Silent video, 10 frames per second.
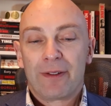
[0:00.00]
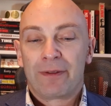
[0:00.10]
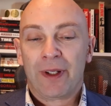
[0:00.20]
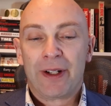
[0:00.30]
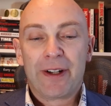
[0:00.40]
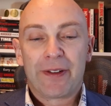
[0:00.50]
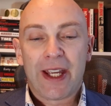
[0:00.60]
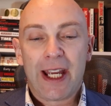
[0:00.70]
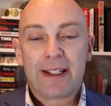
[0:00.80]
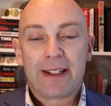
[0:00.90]
Flurry of
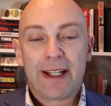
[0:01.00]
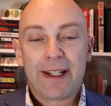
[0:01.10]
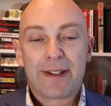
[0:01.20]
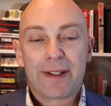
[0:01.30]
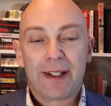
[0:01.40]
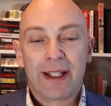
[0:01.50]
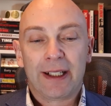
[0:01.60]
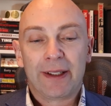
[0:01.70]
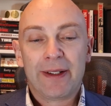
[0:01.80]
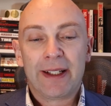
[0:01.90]
cases,
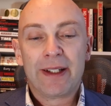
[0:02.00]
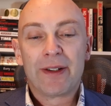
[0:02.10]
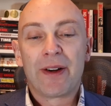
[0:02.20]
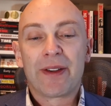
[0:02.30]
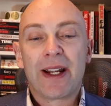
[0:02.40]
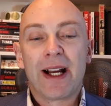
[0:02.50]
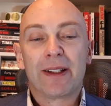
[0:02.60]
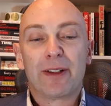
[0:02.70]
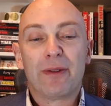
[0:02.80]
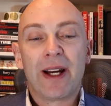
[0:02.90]
including in Northern
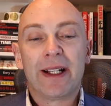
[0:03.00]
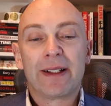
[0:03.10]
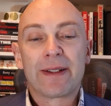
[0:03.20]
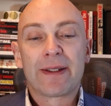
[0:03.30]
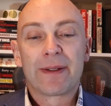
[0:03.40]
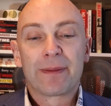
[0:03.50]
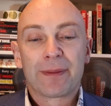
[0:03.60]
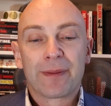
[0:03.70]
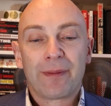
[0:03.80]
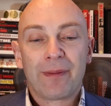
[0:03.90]
Ireland and Wales.
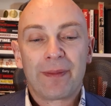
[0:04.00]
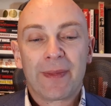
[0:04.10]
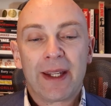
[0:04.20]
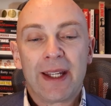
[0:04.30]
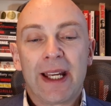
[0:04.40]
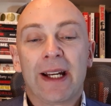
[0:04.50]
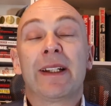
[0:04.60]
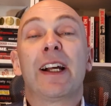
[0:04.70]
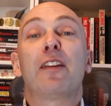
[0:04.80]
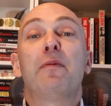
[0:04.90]

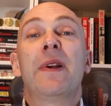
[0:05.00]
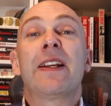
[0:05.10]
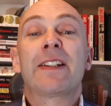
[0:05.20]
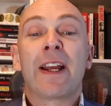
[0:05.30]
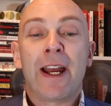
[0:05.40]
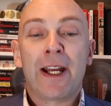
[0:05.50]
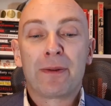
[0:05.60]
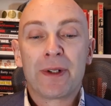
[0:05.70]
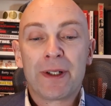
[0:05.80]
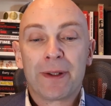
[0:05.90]
And Health Minister
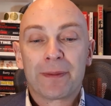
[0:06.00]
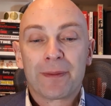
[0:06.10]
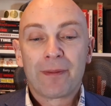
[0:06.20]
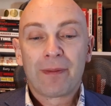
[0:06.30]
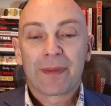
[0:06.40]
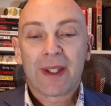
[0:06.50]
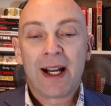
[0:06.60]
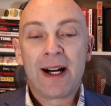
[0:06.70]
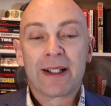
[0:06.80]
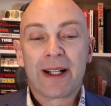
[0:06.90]
Edward
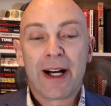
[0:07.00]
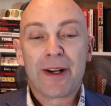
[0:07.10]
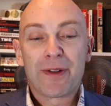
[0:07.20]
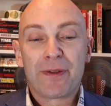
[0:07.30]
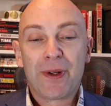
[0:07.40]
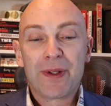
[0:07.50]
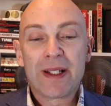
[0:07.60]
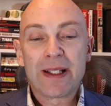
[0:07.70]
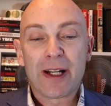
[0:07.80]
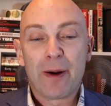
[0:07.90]
Argar is
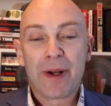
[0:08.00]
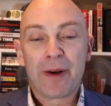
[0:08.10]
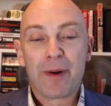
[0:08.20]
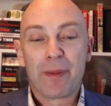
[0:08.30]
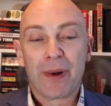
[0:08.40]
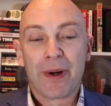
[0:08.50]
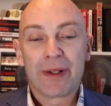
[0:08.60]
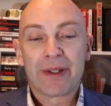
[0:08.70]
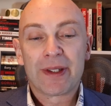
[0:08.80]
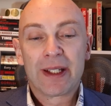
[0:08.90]
refusing to comment on
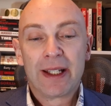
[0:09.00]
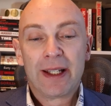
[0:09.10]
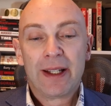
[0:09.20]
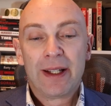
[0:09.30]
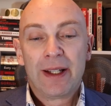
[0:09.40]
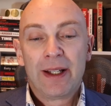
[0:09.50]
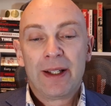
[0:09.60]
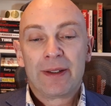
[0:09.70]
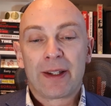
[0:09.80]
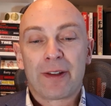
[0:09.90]
reports
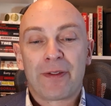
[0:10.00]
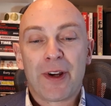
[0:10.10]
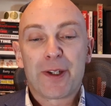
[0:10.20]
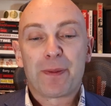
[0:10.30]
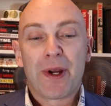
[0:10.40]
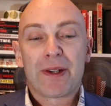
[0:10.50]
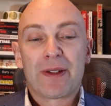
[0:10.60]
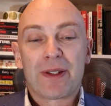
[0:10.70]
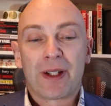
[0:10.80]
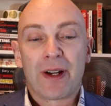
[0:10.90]
that the first
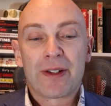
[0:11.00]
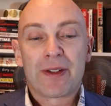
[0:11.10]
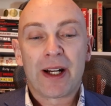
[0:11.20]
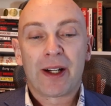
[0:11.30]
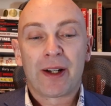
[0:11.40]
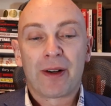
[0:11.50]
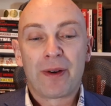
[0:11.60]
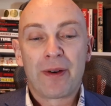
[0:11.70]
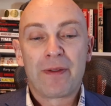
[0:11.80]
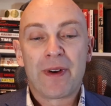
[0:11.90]
person to contract
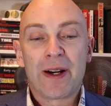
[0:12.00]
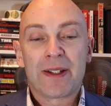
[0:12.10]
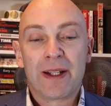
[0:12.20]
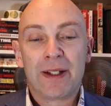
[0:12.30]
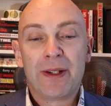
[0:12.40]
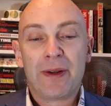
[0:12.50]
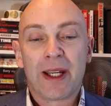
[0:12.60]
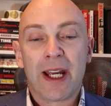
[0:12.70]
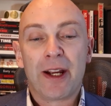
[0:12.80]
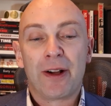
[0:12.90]
coronavirus in the
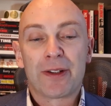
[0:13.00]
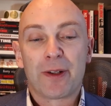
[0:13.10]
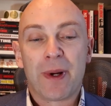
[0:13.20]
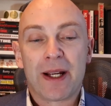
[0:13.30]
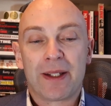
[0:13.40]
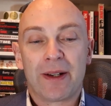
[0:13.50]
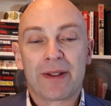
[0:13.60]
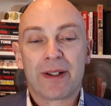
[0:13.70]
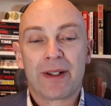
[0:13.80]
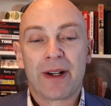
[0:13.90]
UK also passed it
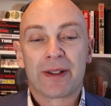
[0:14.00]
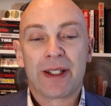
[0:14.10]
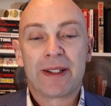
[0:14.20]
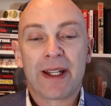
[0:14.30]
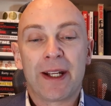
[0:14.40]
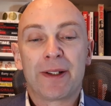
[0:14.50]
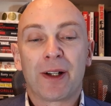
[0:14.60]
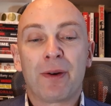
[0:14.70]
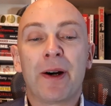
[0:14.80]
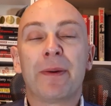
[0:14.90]
the doctor. He
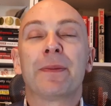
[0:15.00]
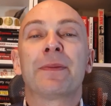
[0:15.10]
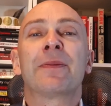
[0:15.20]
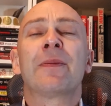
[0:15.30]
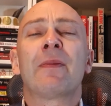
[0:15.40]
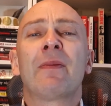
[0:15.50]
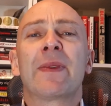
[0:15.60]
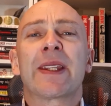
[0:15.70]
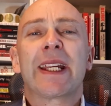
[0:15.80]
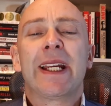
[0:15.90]
said, quote,
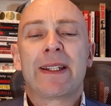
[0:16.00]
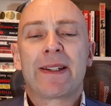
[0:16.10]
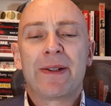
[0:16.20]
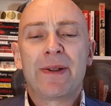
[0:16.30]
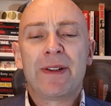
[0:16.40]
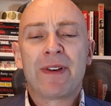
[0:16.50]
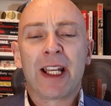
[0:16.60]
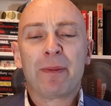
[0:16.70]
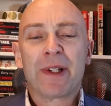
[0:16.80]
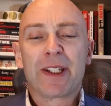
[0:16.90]
"It is a new
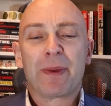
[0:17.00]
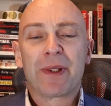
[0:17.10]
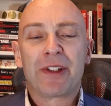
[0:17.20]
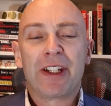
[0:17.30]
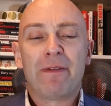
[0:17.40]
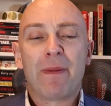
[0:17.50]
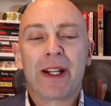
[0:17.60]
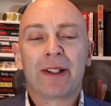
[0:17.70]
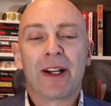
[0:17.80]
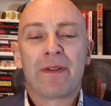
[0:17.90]
development, but the Chief
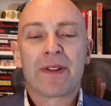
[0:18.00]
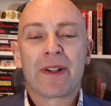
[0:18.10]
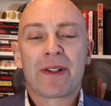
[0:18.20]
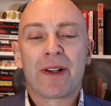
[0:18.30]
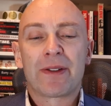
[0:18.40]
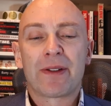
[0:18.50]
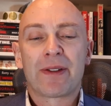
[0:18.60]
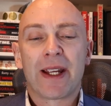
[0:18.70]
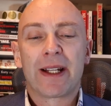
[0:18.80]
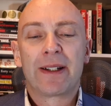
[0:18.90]
Medical Officer has also
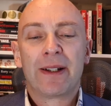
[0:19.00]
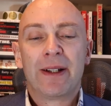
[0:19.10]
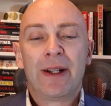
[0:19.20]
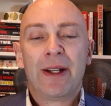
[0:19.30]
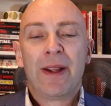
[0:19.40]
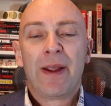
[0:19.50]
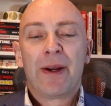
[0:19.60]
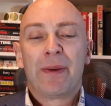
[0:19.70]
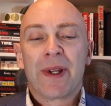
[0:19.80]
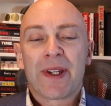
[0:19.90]
said,
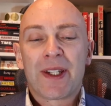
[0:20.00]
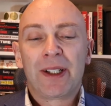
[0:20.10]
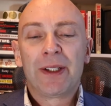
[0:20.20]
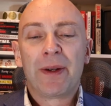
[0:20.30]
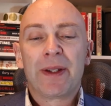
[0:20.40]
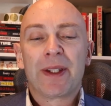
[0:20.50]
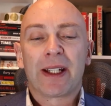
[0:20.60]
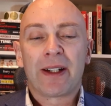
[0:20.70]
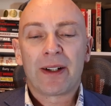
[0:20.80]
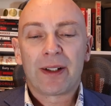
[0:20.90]
we are still doing
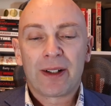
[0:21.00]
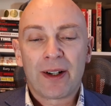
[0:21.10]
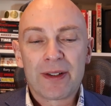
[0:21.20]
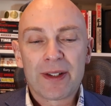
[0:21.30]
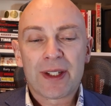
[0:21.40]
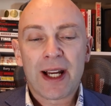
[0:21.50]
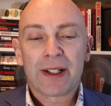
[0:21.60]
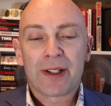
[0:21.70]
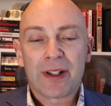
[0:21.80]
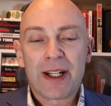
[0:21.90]
the
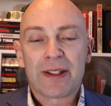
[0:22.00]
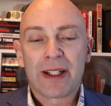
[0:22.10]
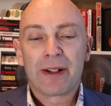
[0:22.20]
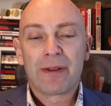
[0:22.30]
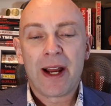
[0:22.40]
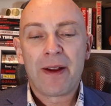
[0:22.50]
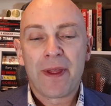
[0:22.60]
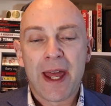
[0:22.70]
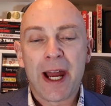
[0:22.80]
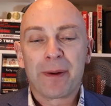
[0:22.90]
contact tracing
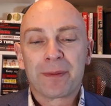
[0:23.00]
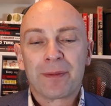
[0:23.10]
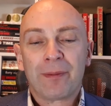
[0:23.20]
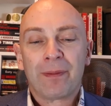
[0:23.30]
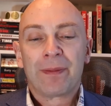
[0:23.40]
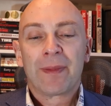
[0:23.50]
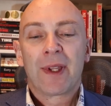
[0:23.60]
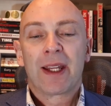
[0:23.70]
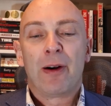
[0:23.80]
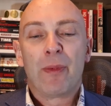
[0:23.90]
around that,
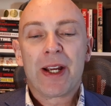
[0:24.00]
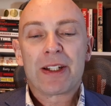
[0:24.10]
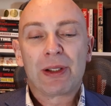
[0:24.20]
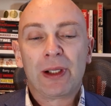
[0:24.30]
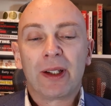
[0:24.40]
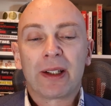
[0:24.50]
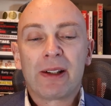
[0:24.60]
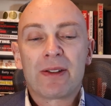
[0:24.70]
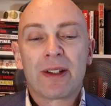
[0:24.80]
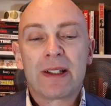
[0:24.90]
and we are still
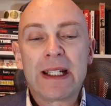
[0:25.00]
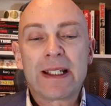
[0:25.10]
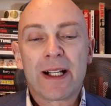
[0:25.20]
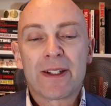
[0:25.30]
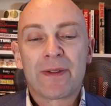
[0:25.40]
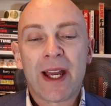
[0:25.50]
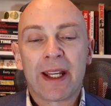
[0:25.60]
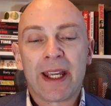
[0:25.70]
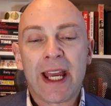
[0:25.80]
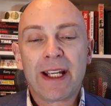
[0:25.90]
looking into the details of
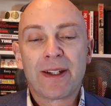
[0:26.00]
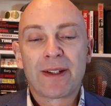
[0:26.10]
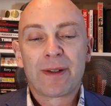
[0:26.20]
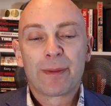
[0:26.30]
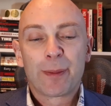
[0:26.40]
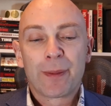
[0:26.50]
that case.